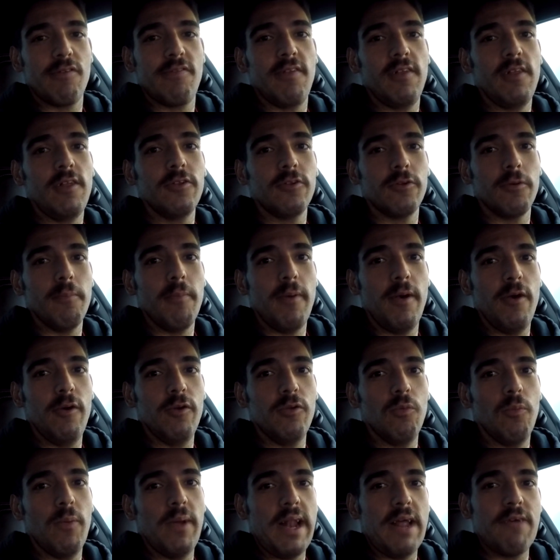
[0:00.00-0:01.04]
cylinder
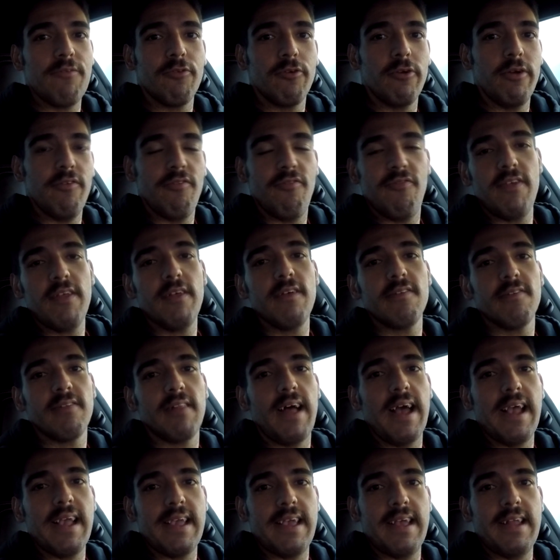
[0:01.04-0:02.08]
mode whenever it feels
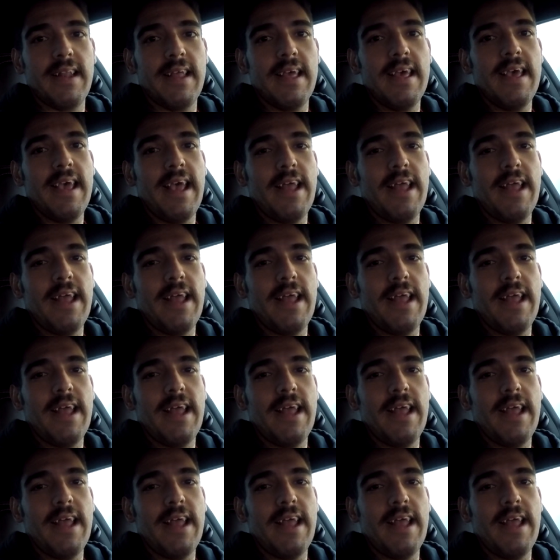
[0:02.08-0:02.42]
like it.